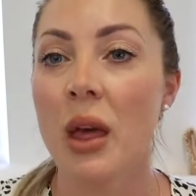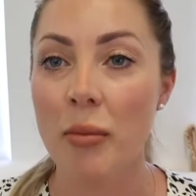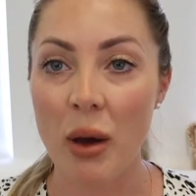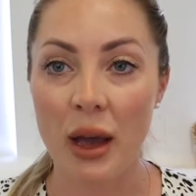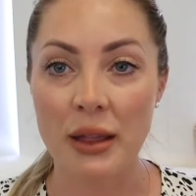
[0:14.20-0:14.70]

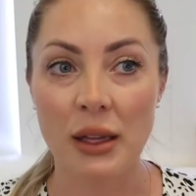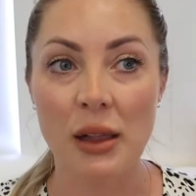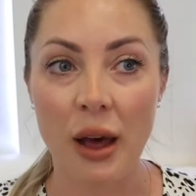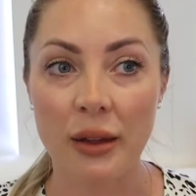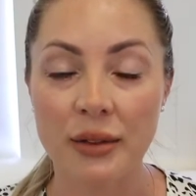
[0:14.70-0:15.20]
behind the
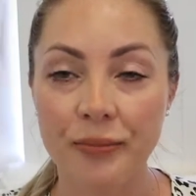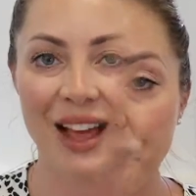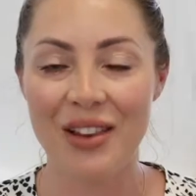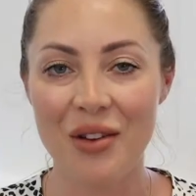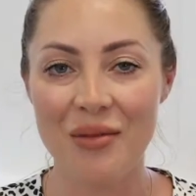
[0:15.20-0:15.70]
glass.
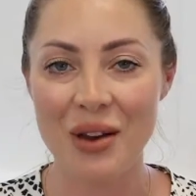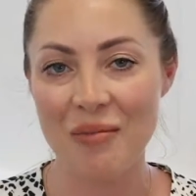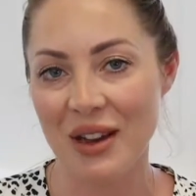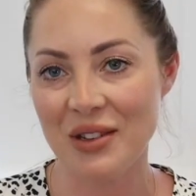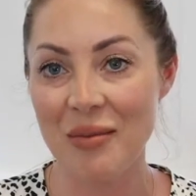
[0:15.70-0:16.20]
Hello, welcome
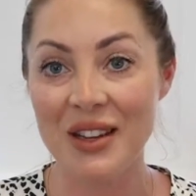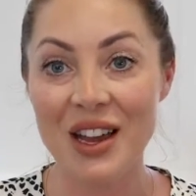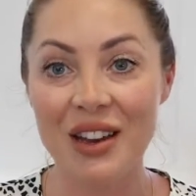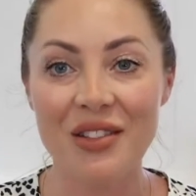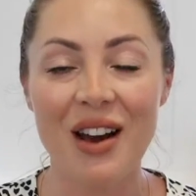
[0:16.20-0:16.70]
back to my
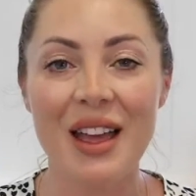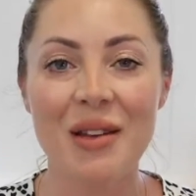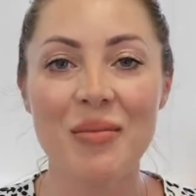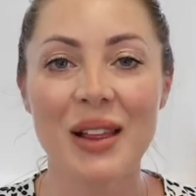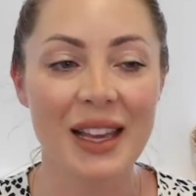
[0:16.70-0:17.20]
channel. I
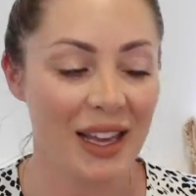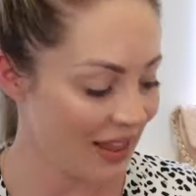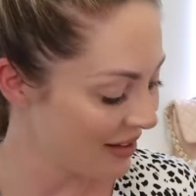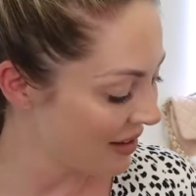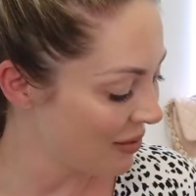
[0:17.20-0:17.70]
am Billy
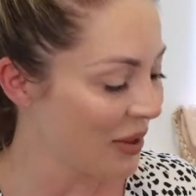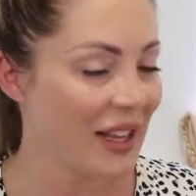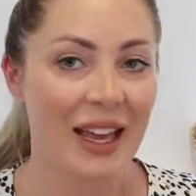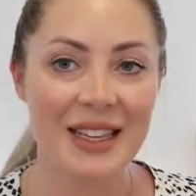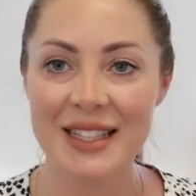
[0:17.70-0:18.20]
and this is
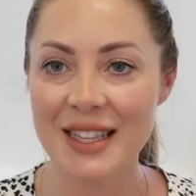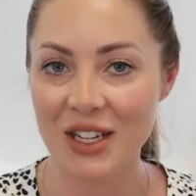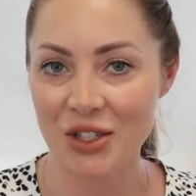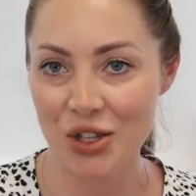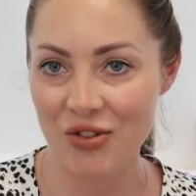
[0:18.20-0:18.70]

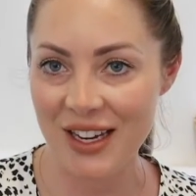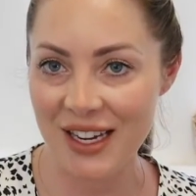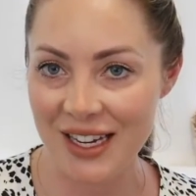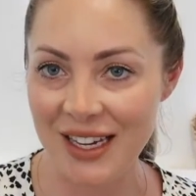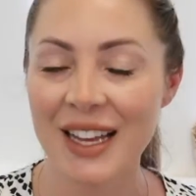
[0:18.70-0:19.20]

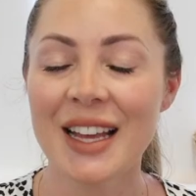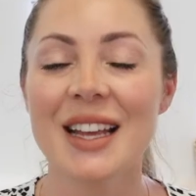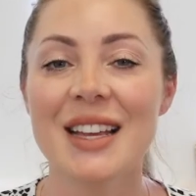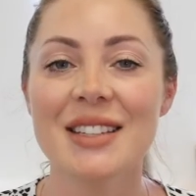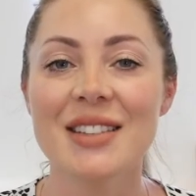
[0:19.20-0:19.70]
Billiexluxury.
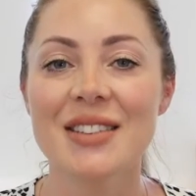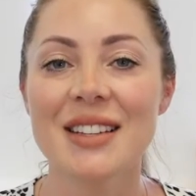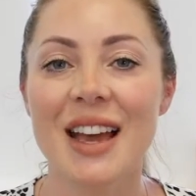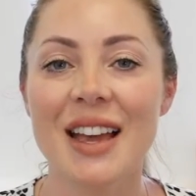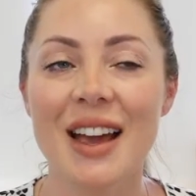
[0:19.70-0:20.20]
So
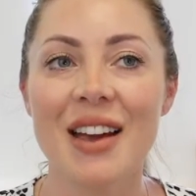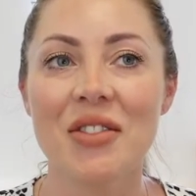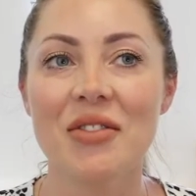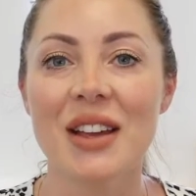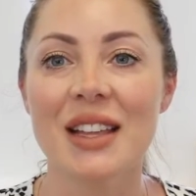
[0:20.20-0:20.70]
today I have
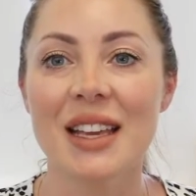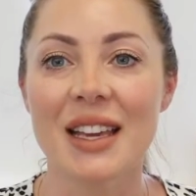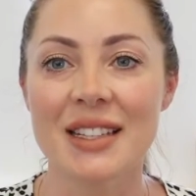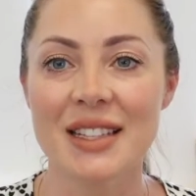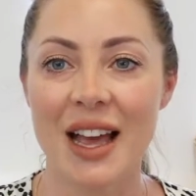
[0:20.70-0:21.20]
a really
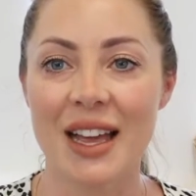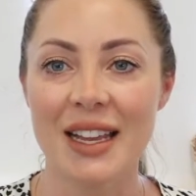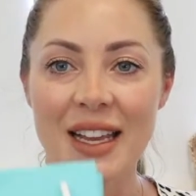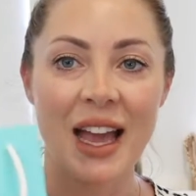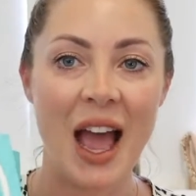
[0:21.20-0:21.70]

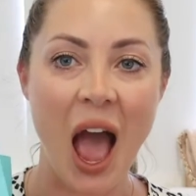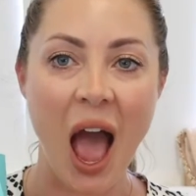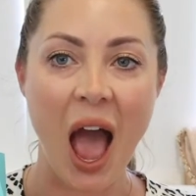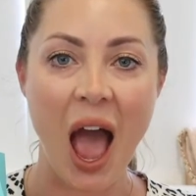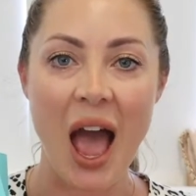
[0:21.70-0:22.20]
exciting
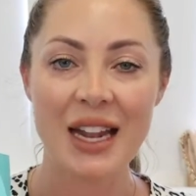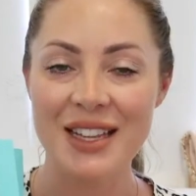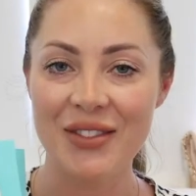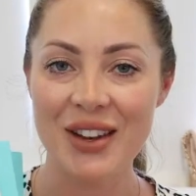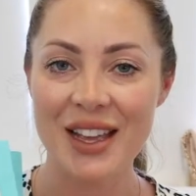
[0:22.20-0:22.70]

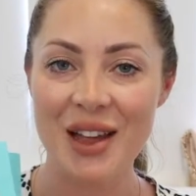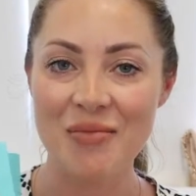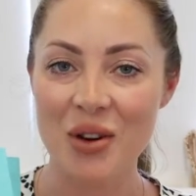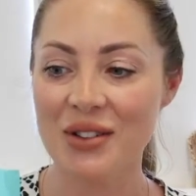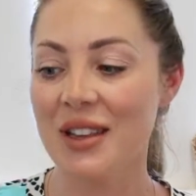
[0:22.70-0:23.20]
Tiffany
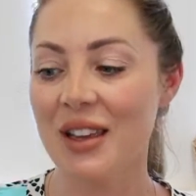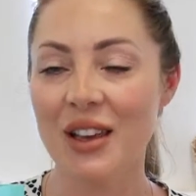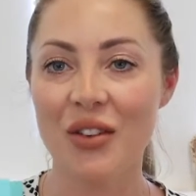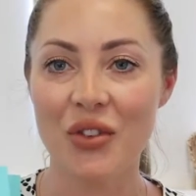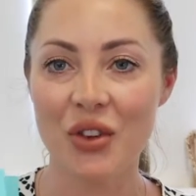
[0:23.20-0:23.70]

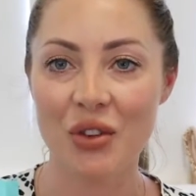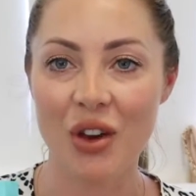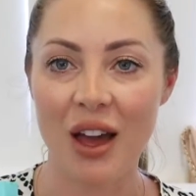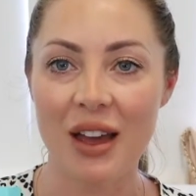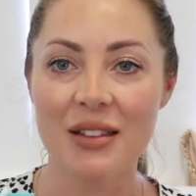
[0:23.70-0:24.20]
unboxing for you
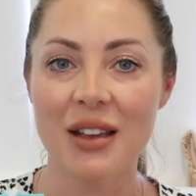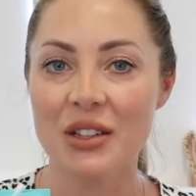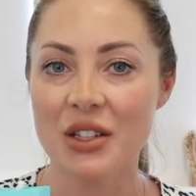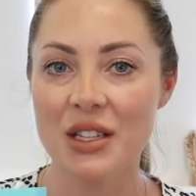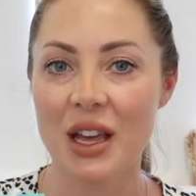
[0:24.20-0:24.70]
guys. I
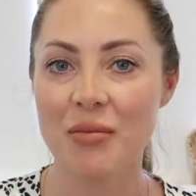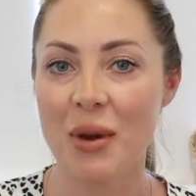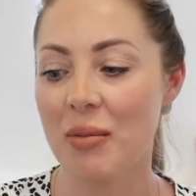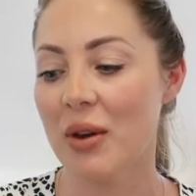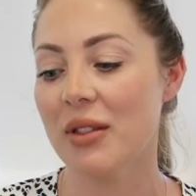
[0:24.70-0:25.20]
just had
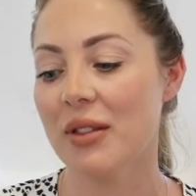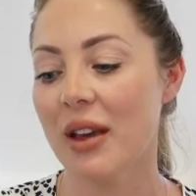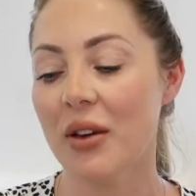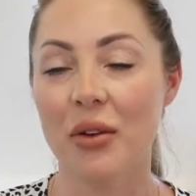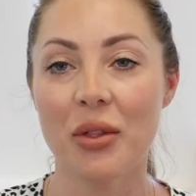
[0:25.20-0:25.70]
my
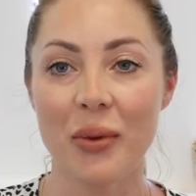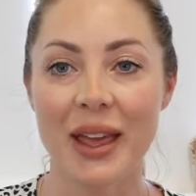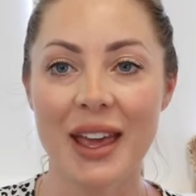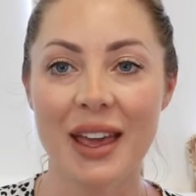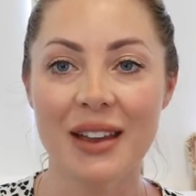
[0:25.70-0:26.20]
birthday on the
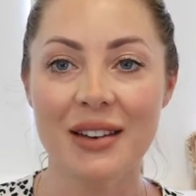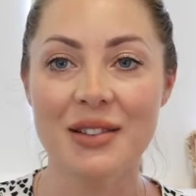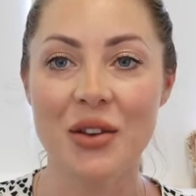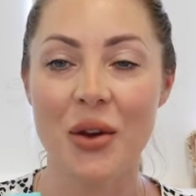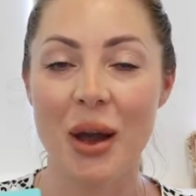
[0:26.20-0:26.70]
weekend,
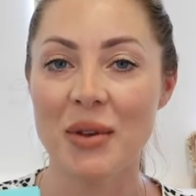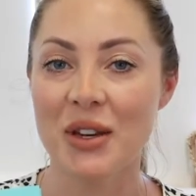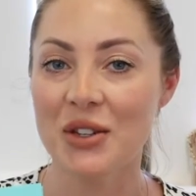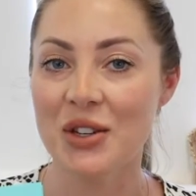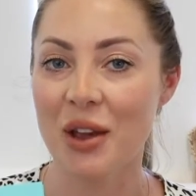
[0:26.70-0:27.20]
so I'm going
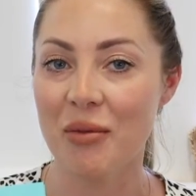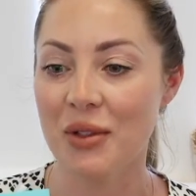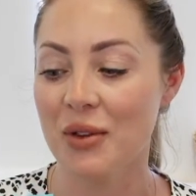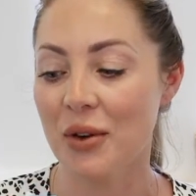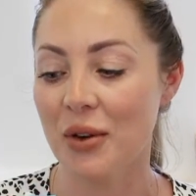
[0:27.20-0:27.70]
to share
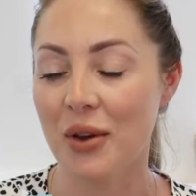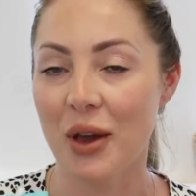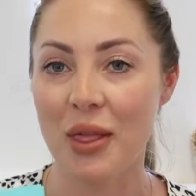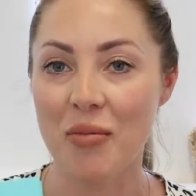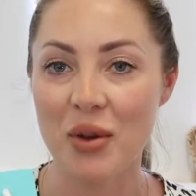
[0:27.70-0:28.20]
with you
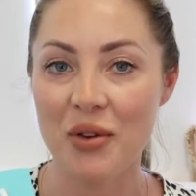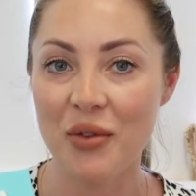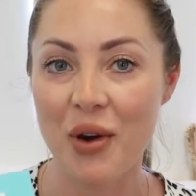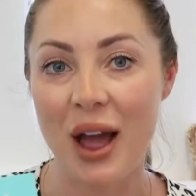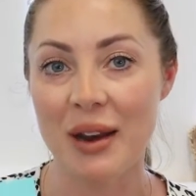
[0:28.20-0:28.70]
the
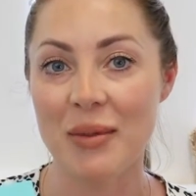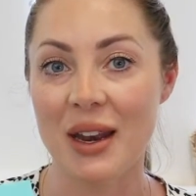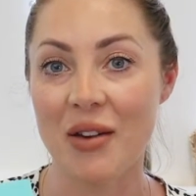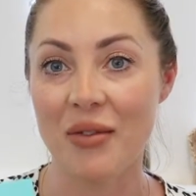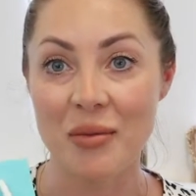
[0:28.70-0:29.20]
beautiful item that
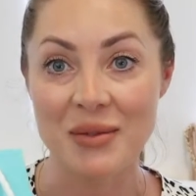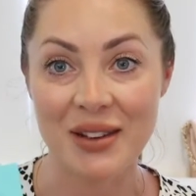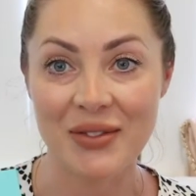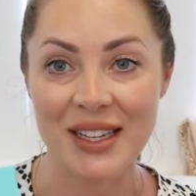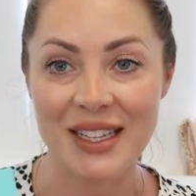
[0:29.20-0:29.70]
I got from
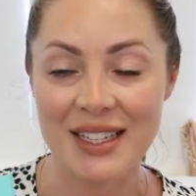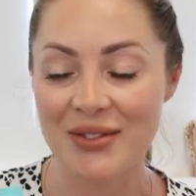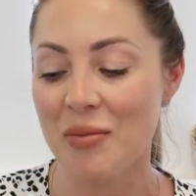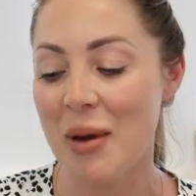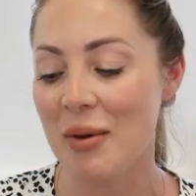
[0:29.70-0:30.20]
Tiffany's
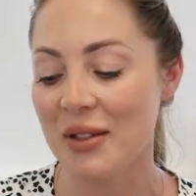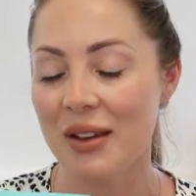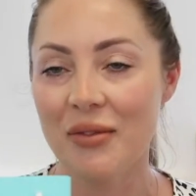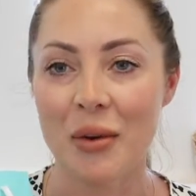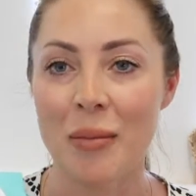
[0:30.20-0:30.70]
for my
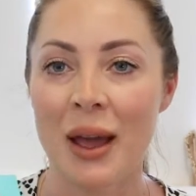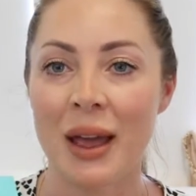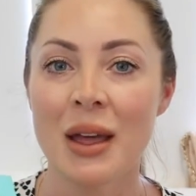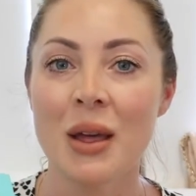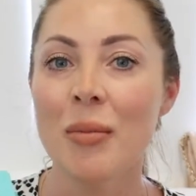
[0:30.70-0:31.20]
birthday from my
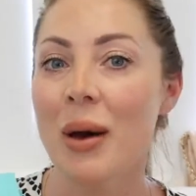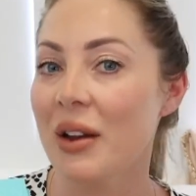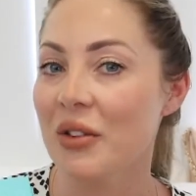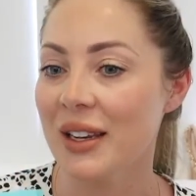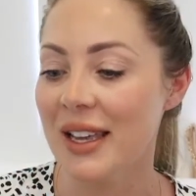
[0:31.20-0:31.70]

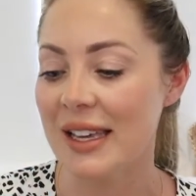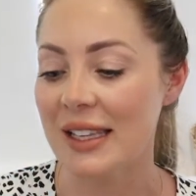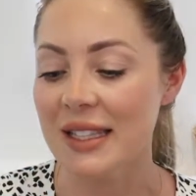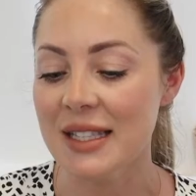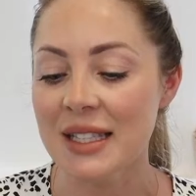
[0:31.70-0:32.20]
partner and
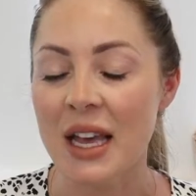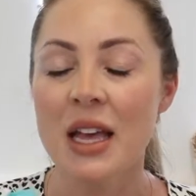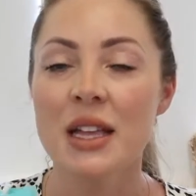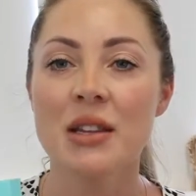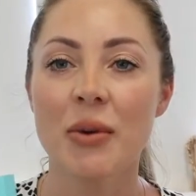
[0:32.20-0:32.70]
kids.
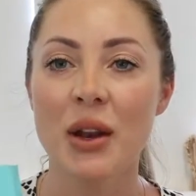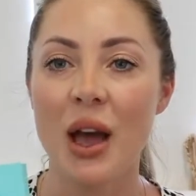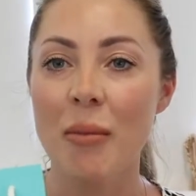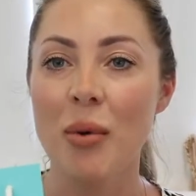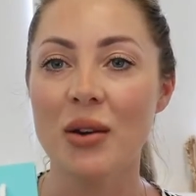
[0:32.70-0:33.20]
So we're going
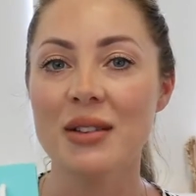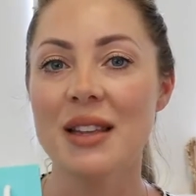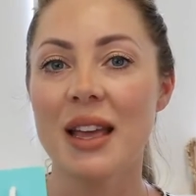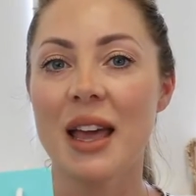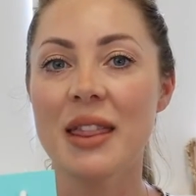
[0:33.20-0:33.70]
to unbox
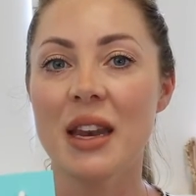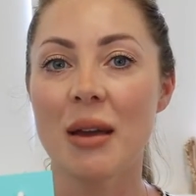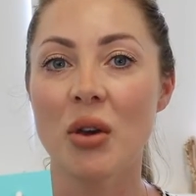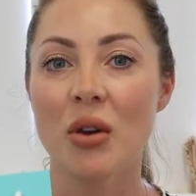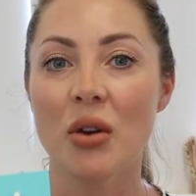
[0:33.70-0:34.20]
it and then
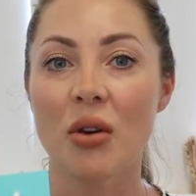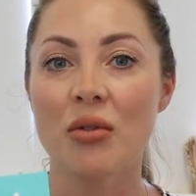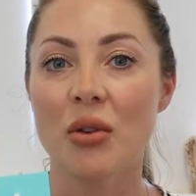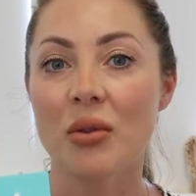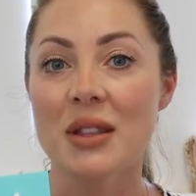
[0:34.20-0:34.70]
I'm going to go
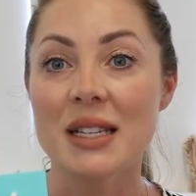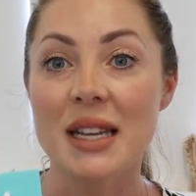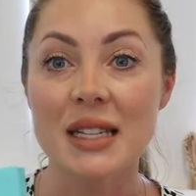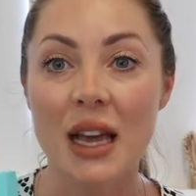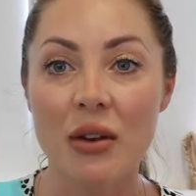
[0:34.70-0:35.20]
through all the
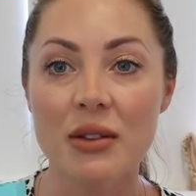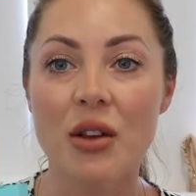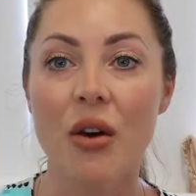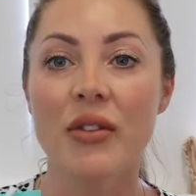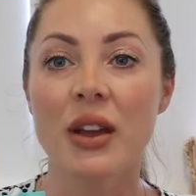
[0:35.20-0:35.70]
details
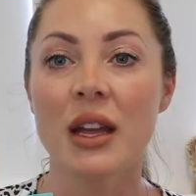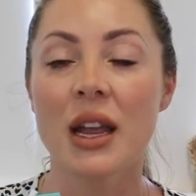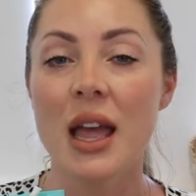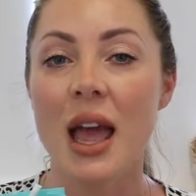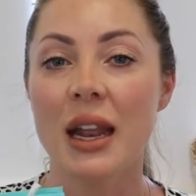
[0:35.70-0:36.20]
of it
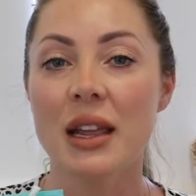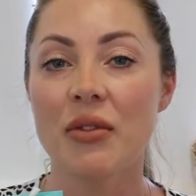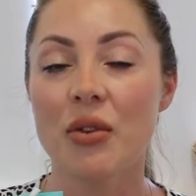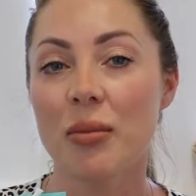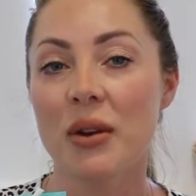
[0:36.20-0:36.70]
and give
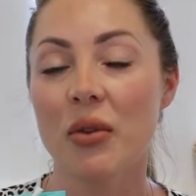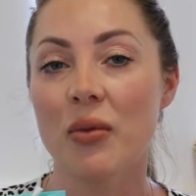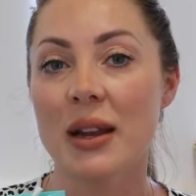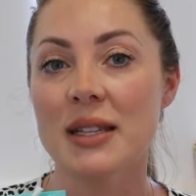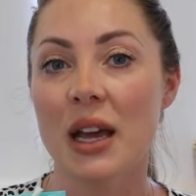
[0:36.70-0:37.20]
you a bit of a
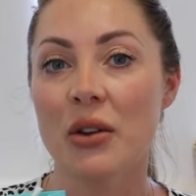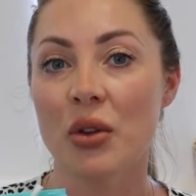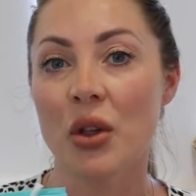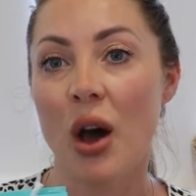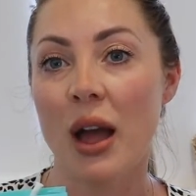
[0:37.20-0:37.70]
rundown
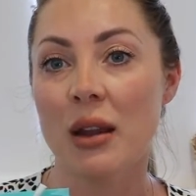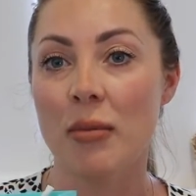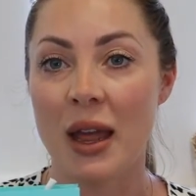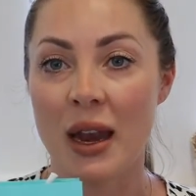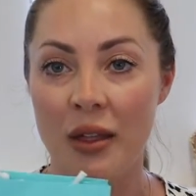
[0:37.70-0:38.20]
on the item
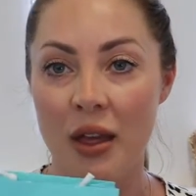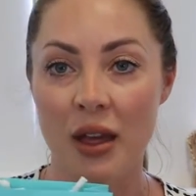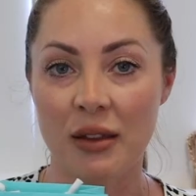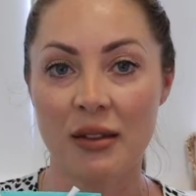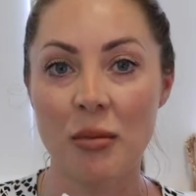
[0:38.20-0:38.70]
and
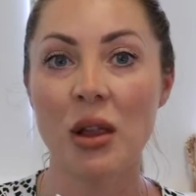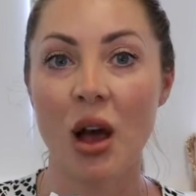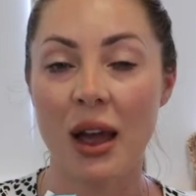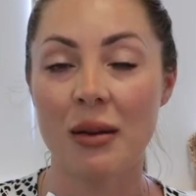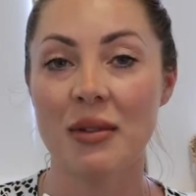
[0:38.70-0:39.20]
other similar
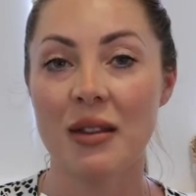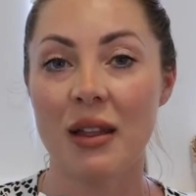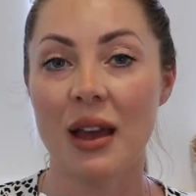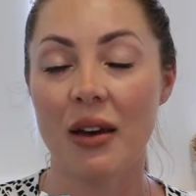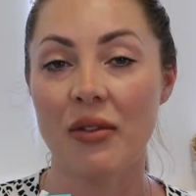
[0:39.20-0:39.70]
items that
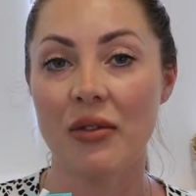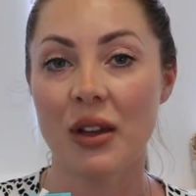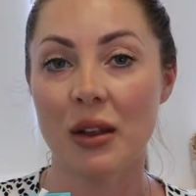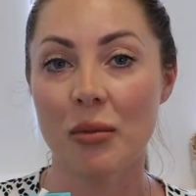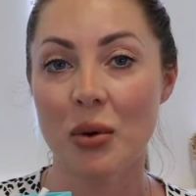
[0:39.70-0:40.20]
they have
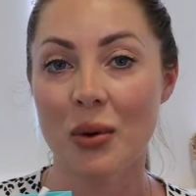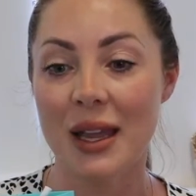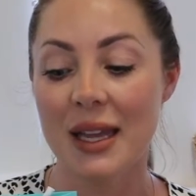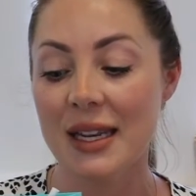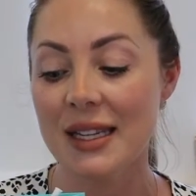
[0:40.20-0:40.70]
available in